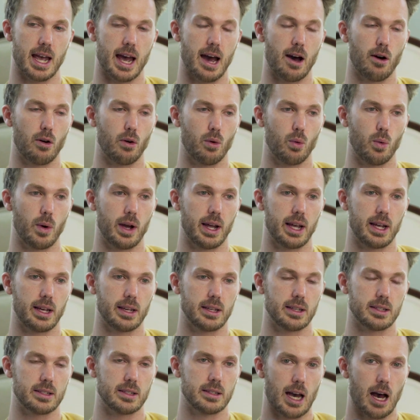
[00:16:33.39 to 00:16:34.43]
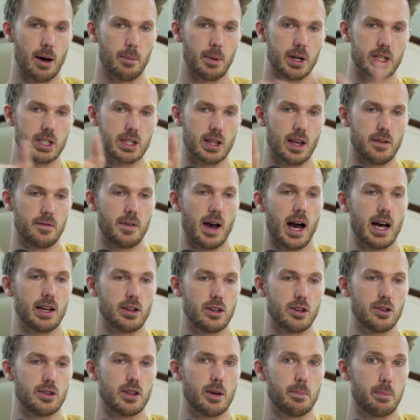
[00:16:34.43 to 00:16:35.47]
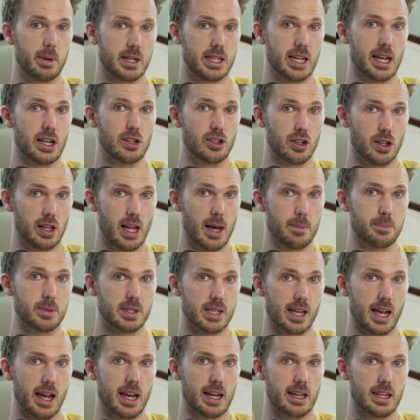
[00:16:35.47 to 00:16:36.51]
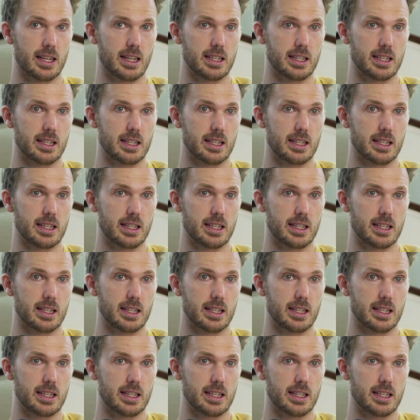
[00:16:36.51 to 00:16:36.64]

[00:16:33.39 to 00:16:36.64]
outweighs how much they value the potential upside.